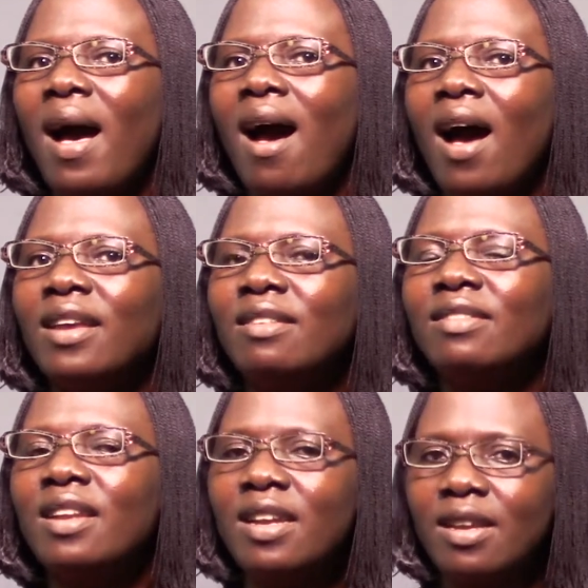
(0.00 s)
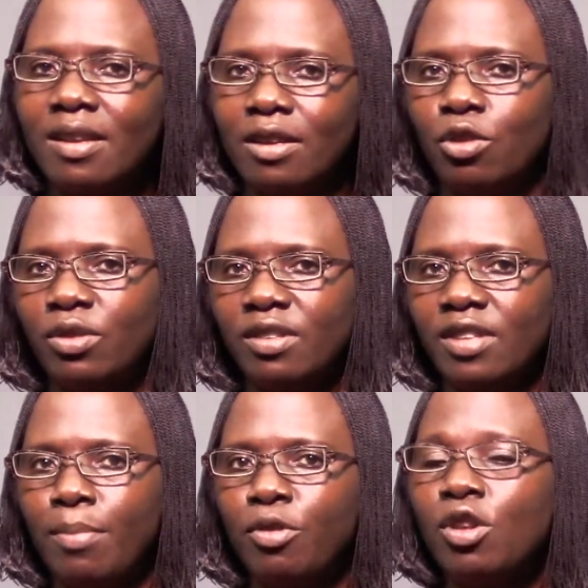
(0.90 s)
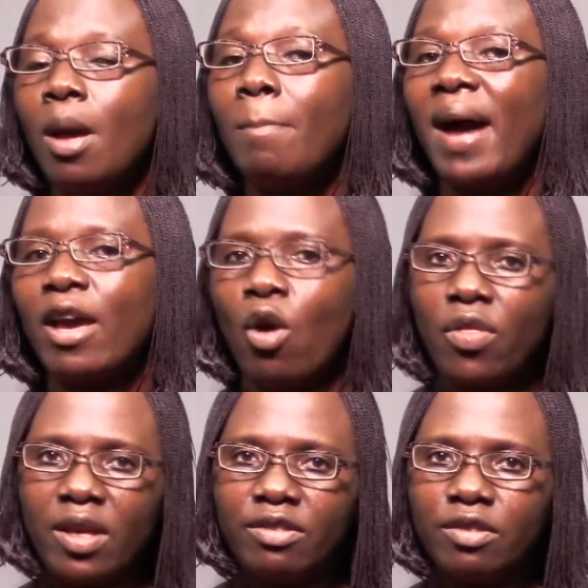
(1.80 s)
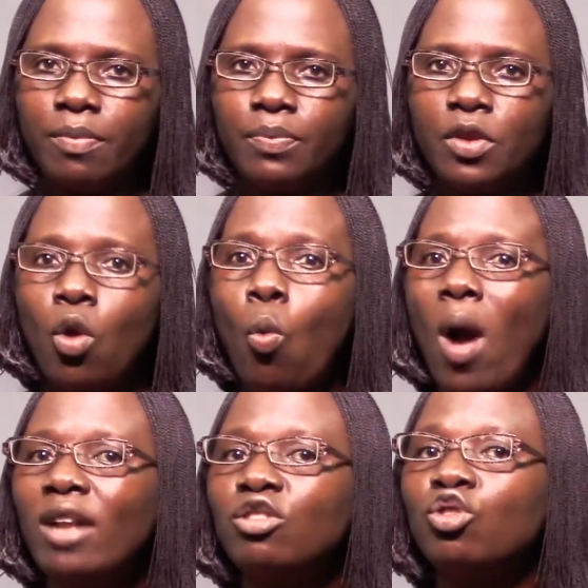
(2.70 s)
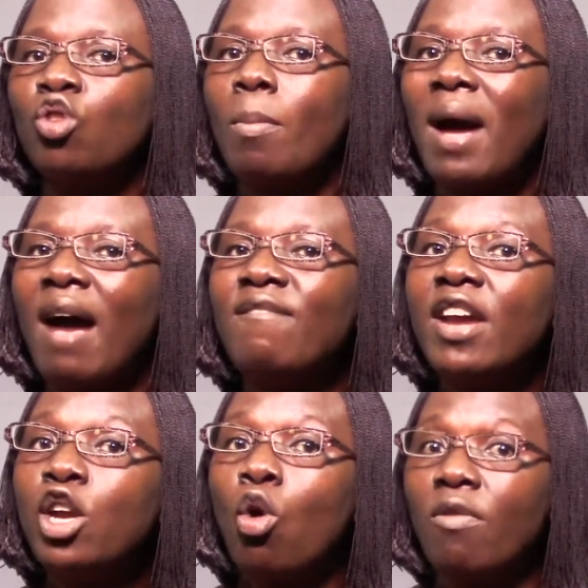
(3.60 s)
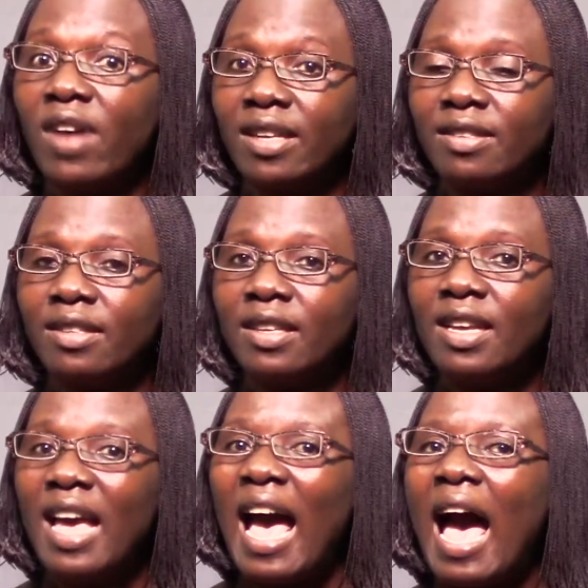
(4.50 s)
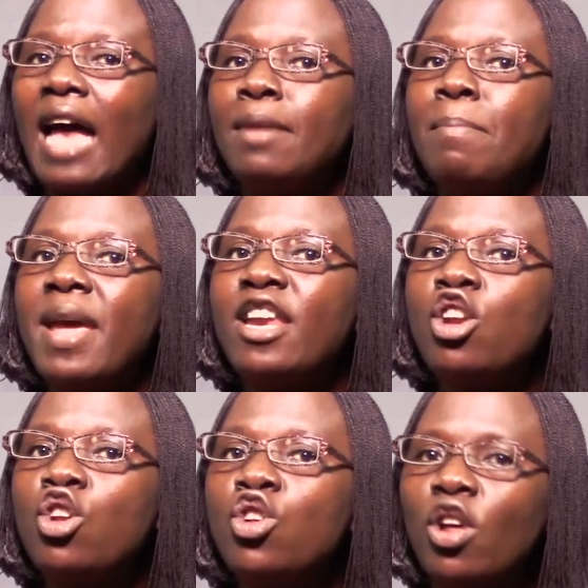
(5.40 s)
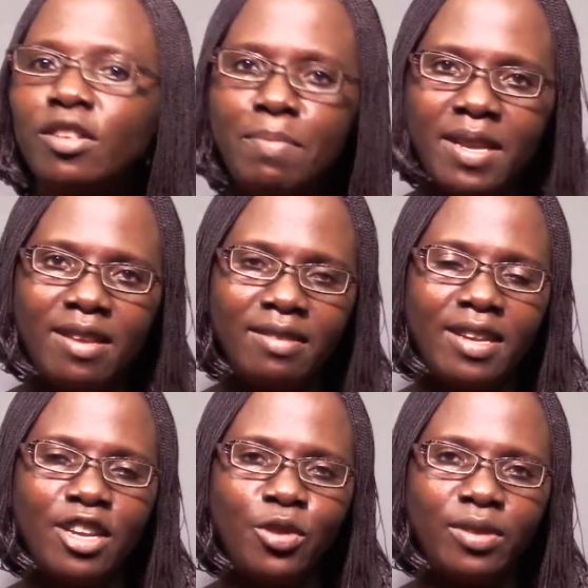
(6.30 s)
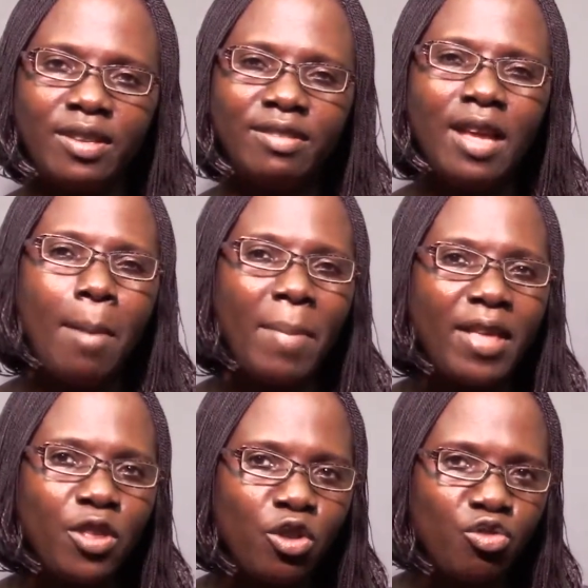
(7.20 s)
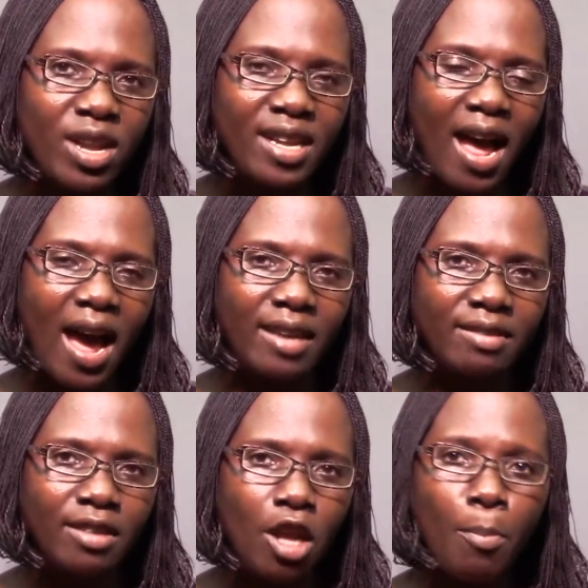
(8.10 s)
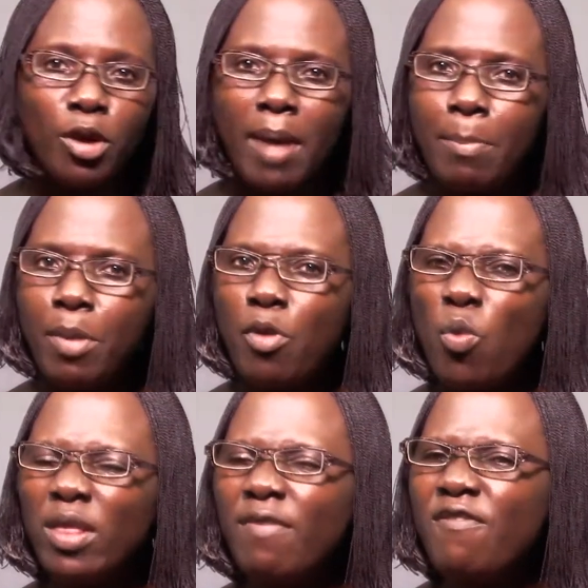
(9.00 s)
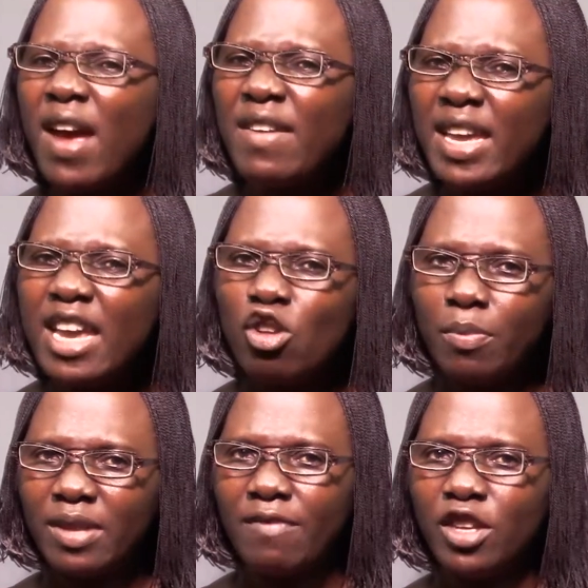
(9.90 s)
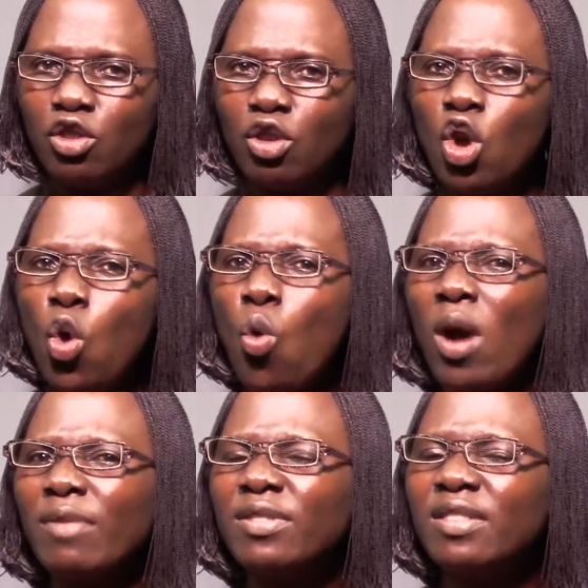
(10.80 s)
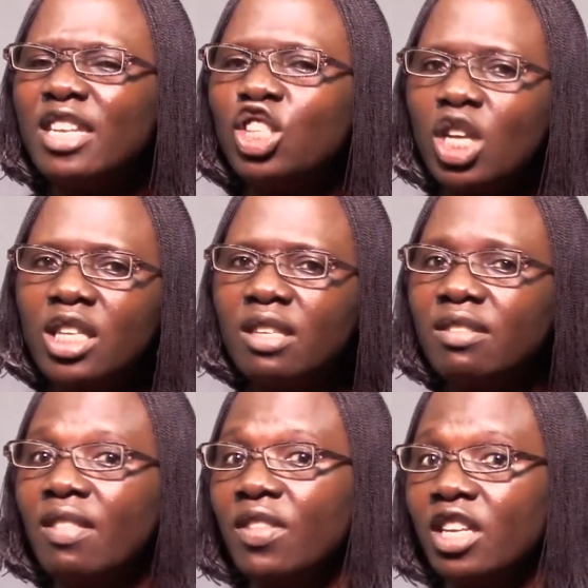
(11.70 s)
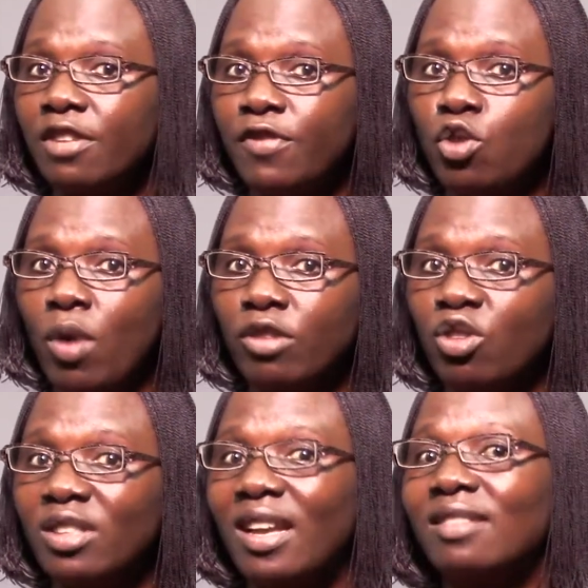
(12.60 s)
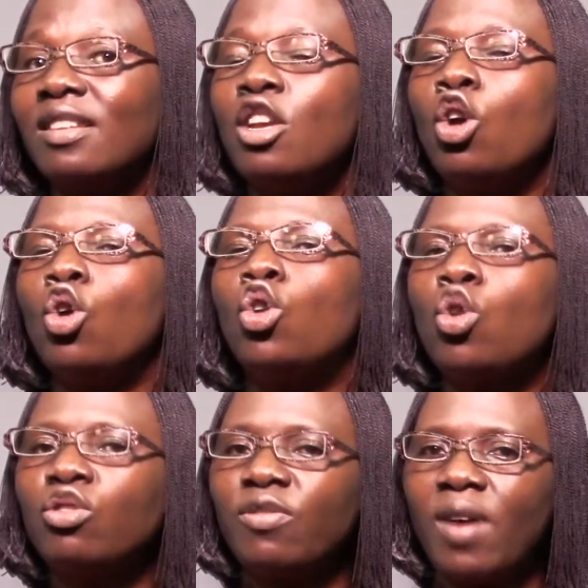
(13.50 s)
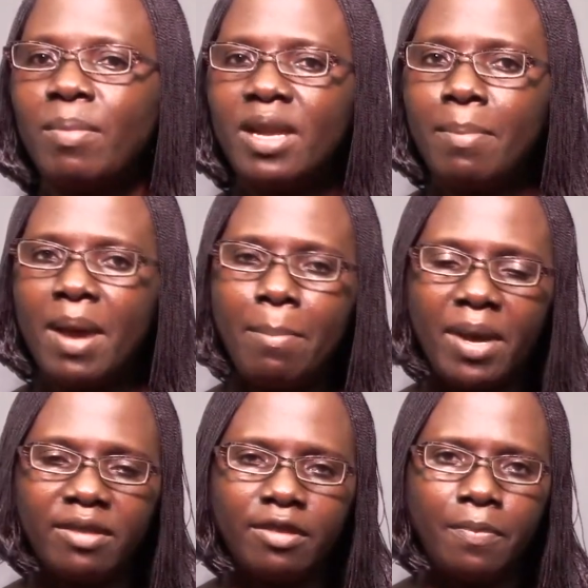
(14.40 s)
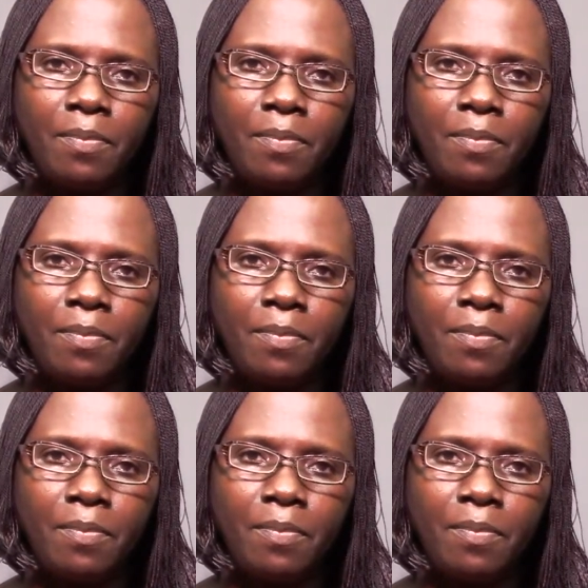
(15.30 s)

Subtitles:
are easily noticeable by others, while some are very covert and may not be easily noticed by the untrained eyes, but by people with very keen observation who have seen changes in the individual, such as close family members.